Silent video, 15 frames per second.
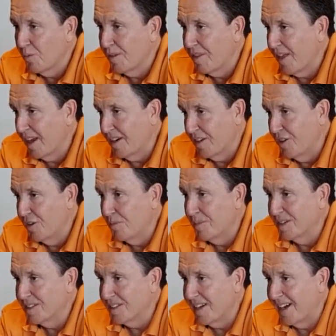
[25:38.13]
with that
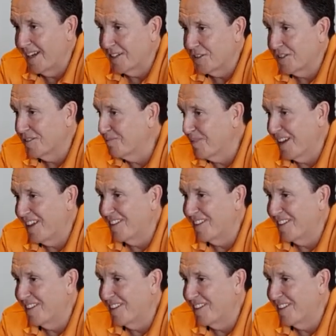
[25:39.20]
human touch.